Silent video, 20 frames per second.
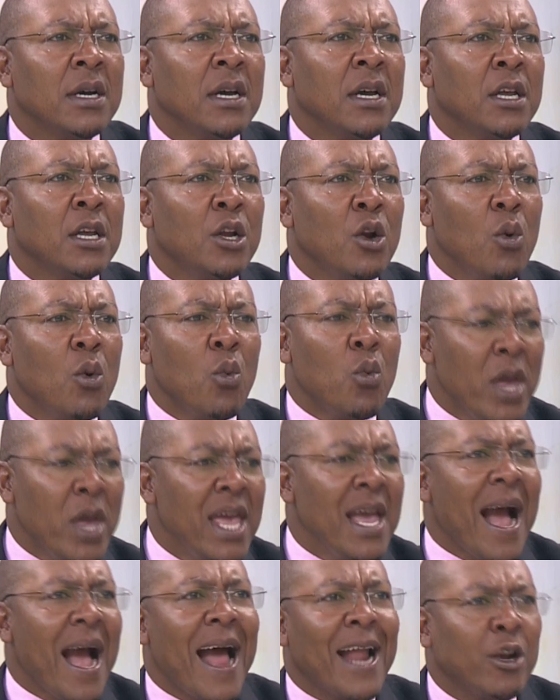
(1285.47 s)
You know,
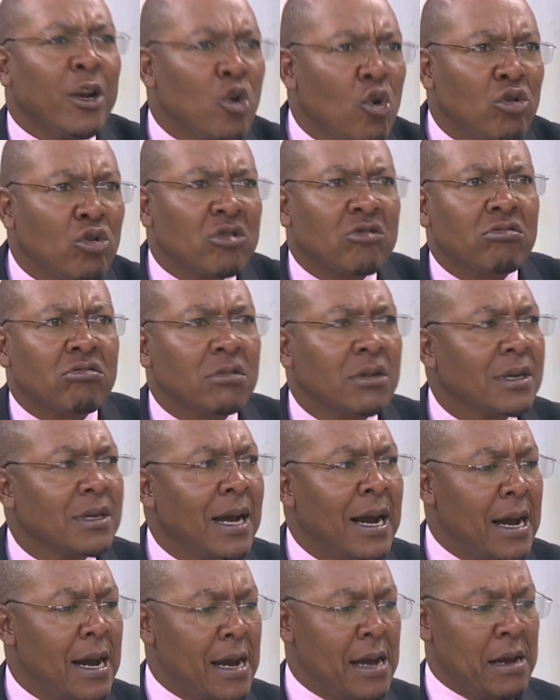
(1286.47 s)
we are not,
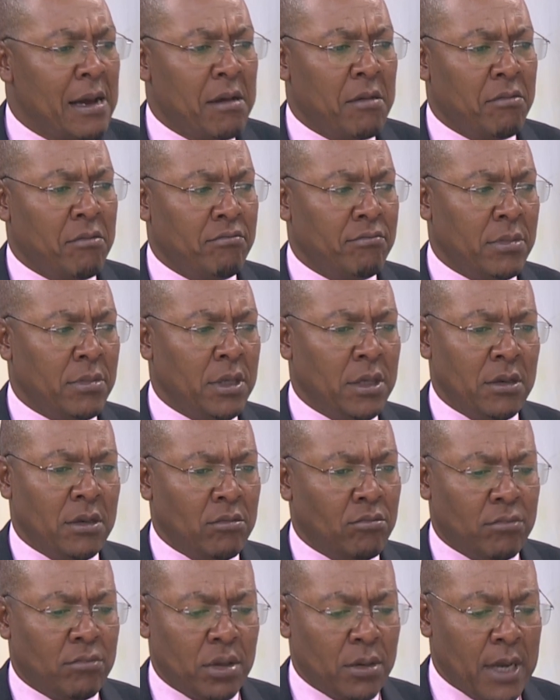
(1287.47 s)

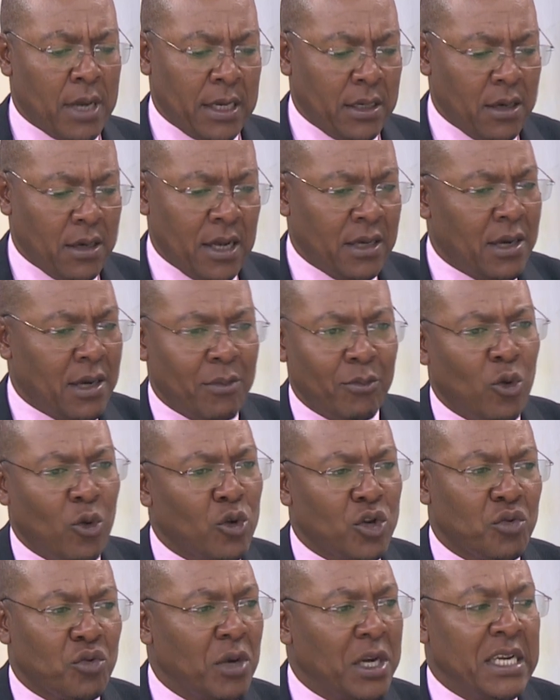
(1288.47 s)
and I'm
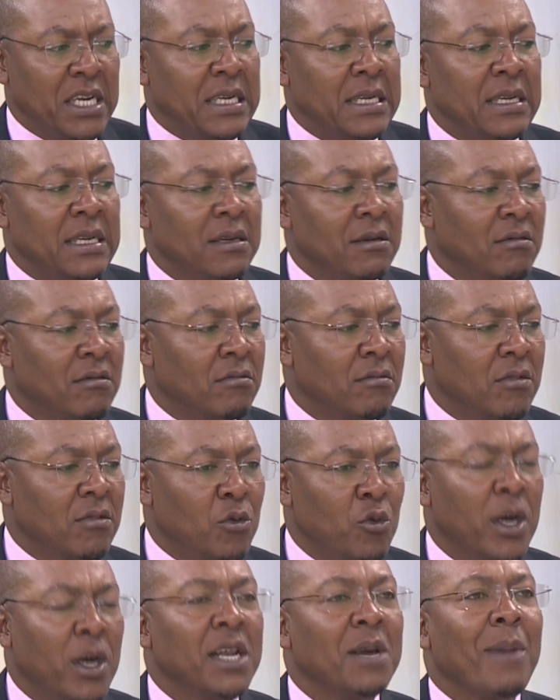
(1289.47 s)
not really
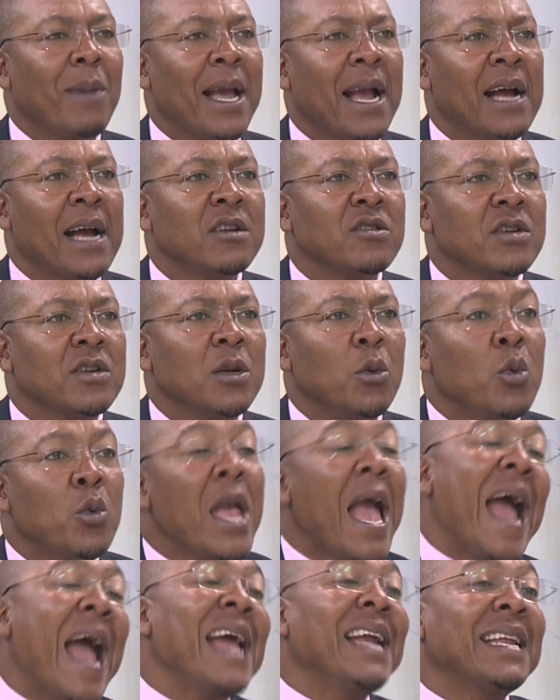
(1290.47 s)
degrading my country, we
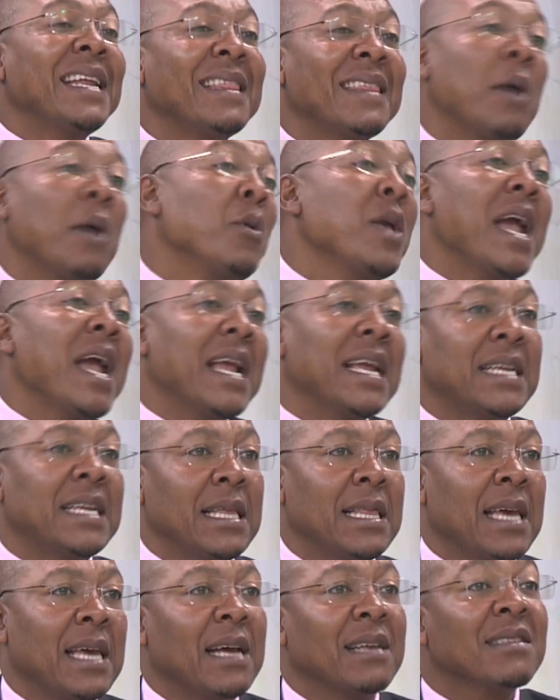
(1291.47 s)
are heading there, we are getting
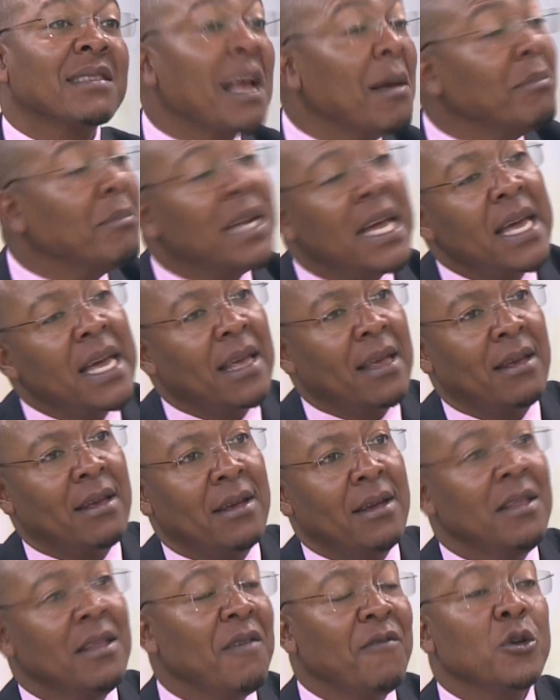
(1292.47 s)
there. Someday
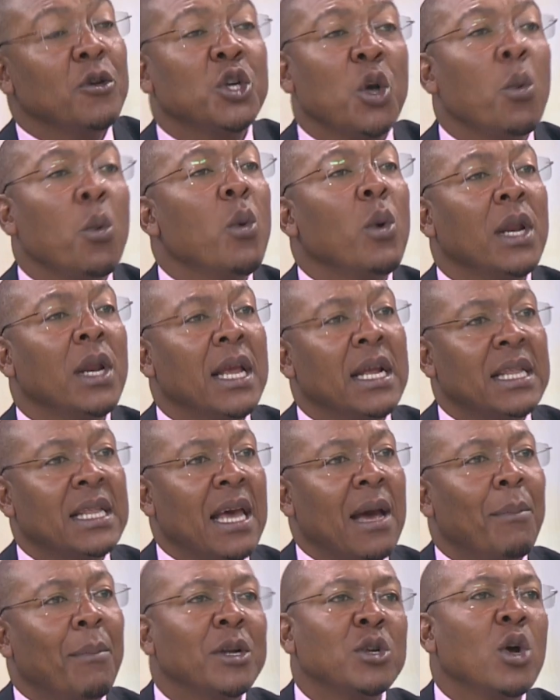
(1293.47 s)
in the future we will get
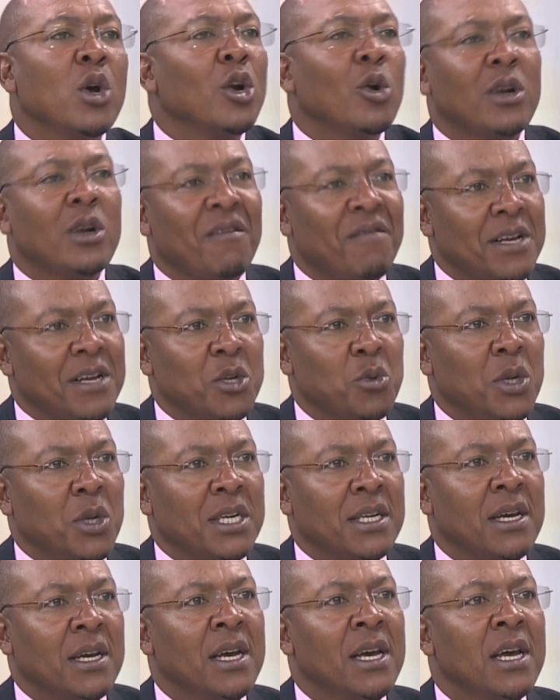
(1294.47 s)
there, but you are not a first world.
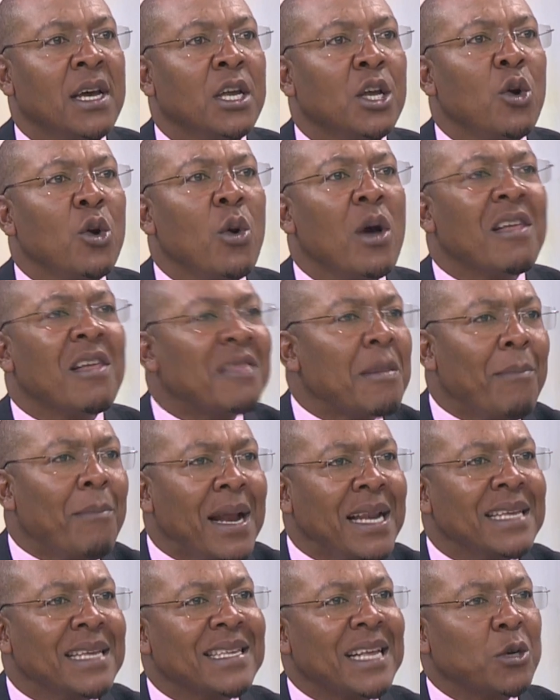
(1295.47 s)
You know, the
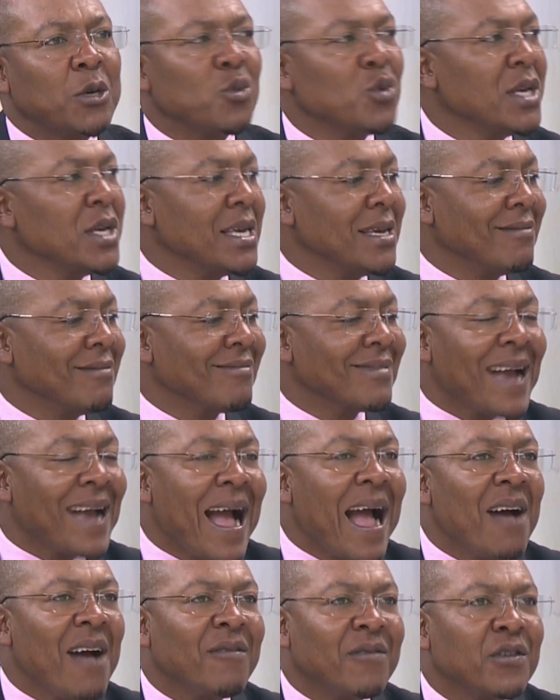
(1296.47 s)
monies that we
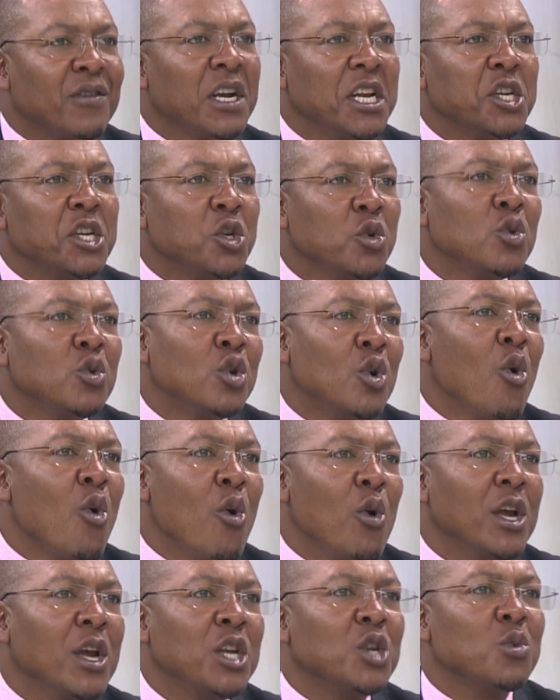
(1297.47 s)
have really should
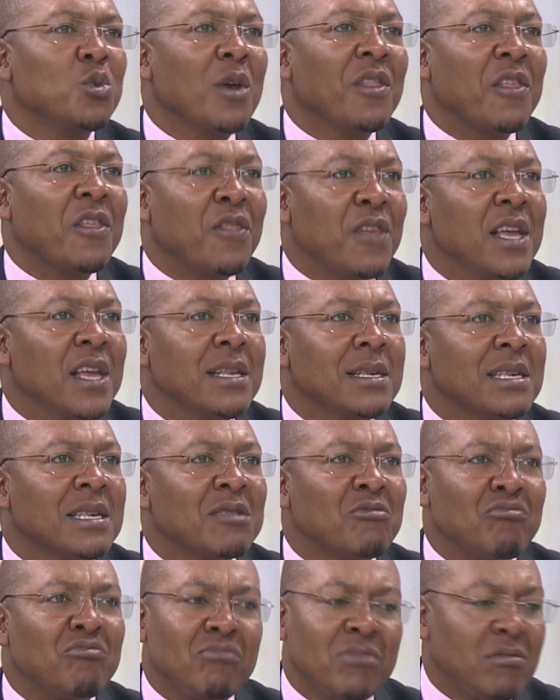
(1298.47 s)
go into other things,
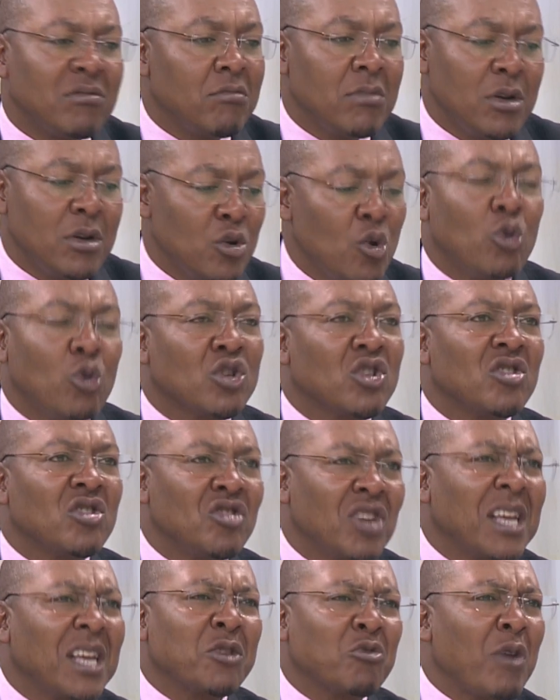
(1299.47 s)
not
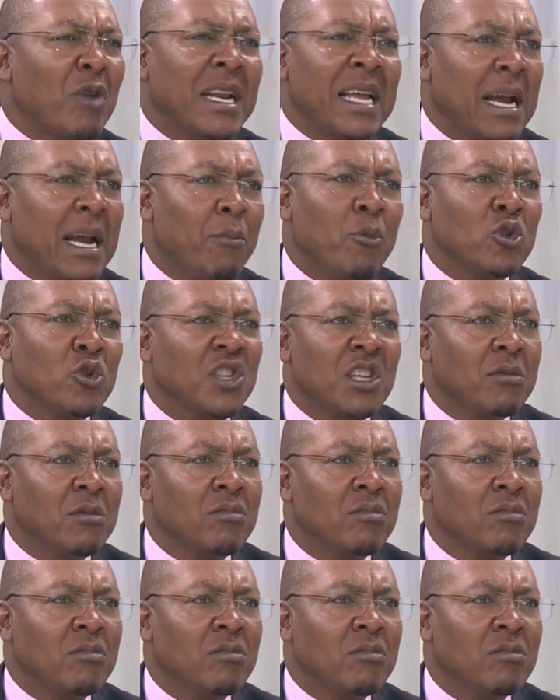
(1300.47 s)
just running a most,